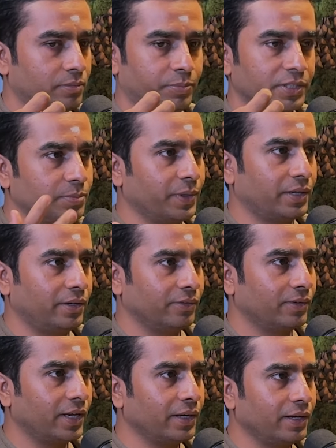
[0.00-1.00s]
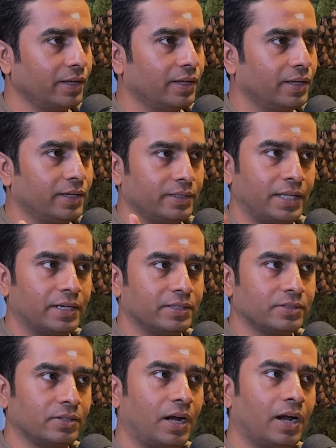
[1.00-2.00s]
perspective, right?
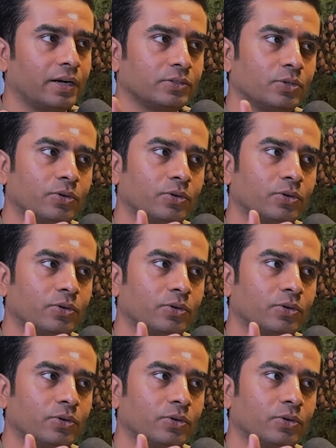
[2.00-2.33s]
That is art.